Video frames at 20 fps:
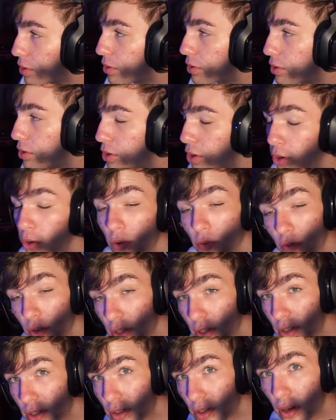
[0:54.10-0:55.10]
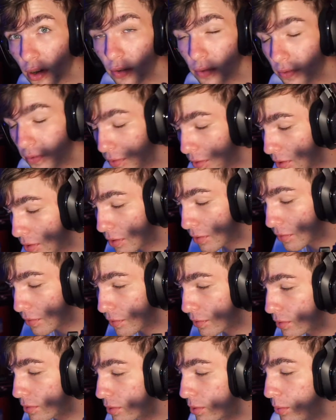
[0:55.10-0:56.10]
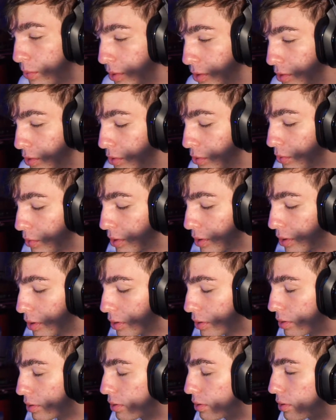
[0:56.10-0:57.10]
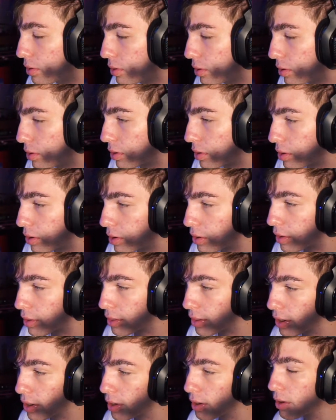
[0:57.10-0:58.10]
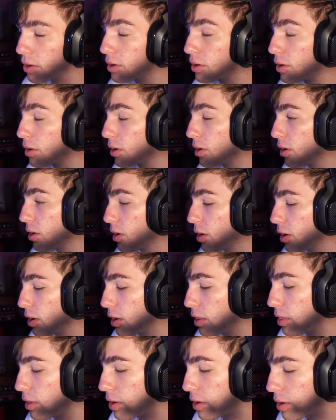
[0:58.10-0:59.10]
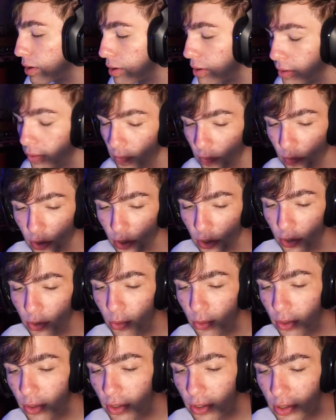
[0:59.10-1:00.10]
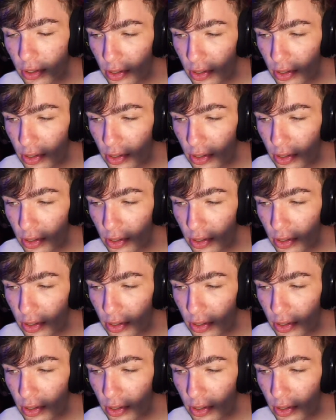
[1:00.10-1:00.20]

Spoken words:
COVID stuff, if you want to call it that. And then this one is